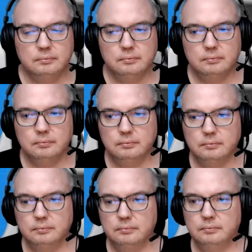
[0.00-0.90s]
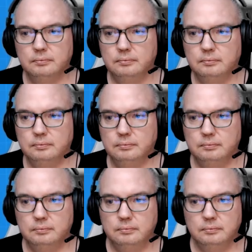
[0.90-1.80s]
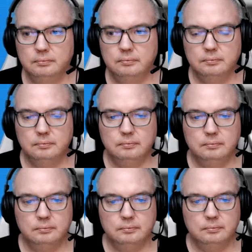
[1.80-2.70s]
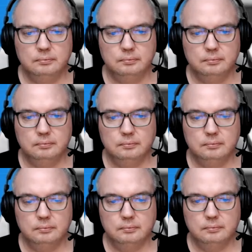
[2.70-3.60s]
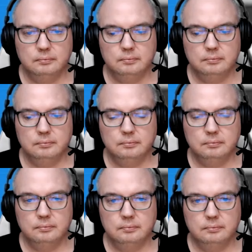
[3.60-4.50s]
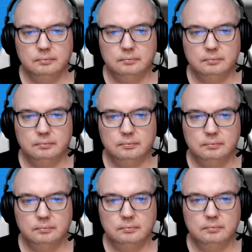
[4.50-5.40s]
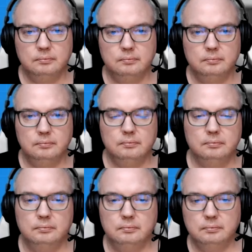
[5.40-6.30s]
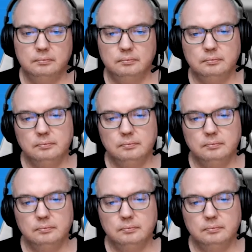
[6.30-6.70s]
(not speaking)